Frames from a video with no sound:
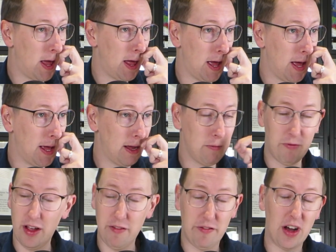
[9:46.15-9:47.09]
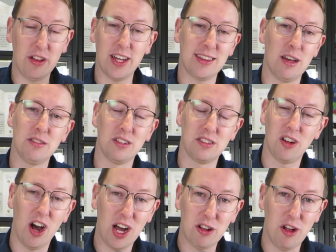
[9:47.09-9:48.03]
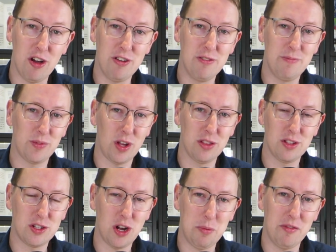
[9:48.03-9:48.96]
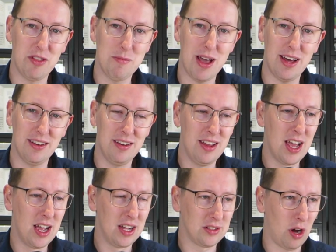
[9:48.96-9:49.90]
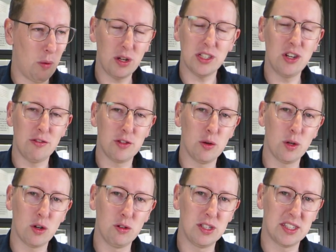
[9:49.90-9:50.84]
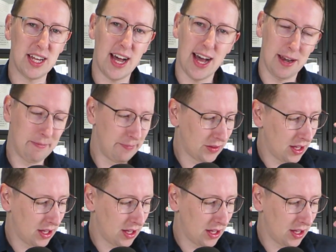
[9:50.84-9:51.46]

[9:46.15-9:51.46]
It felt like there was a cyclone on the top of the mountain. So I wasn't off to a good start.